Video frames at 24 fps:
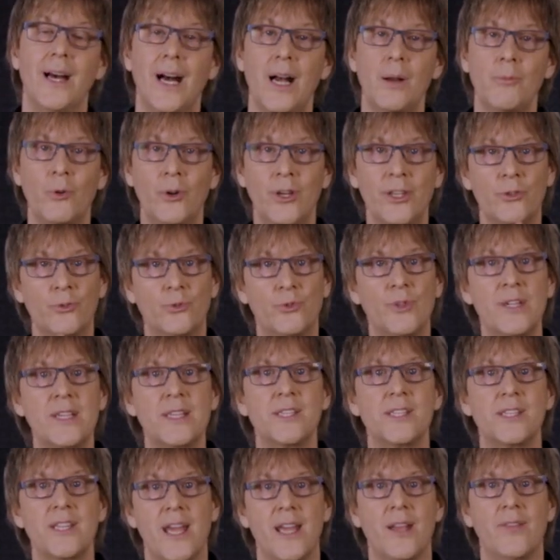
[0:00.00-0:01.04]
I'm going to
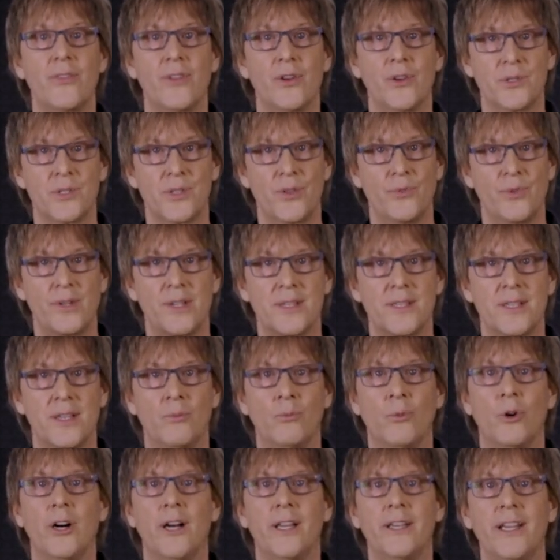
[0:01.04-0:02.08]
restate those 3
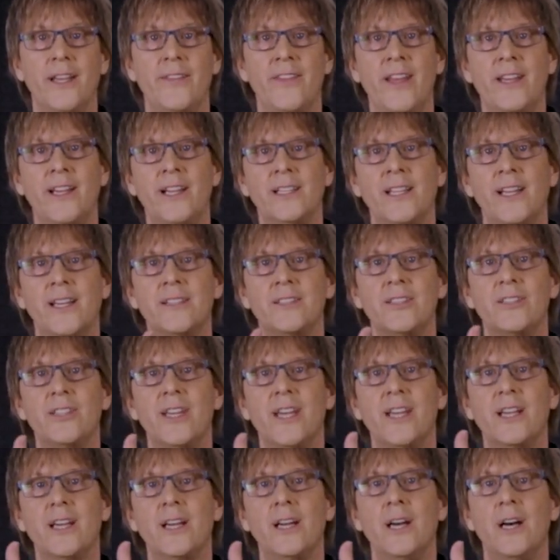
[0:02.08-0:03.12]
somewhat, and then I'd like to
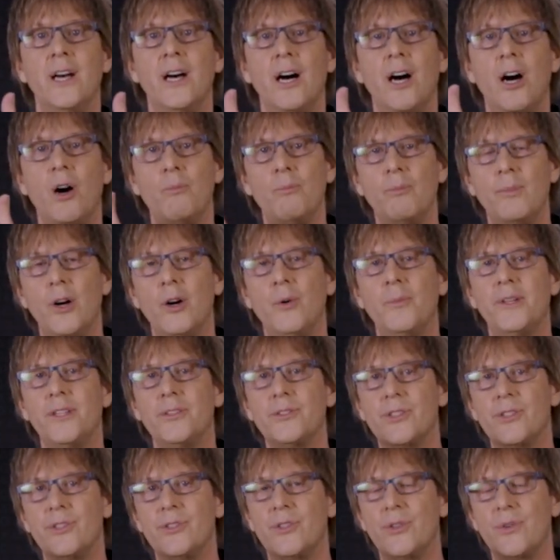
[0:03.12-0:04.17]
take a moment
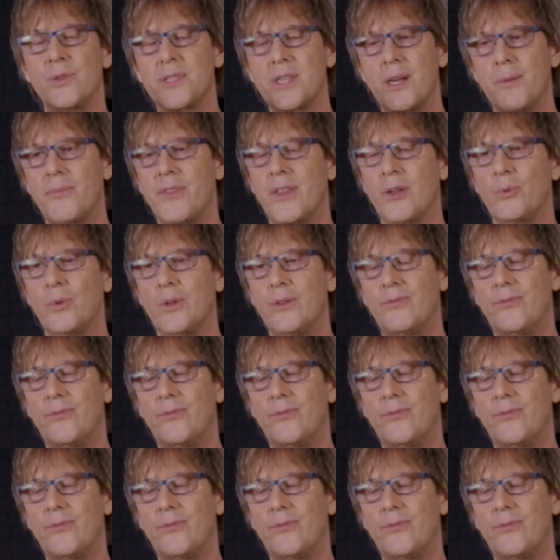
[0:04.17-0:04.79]
to do something we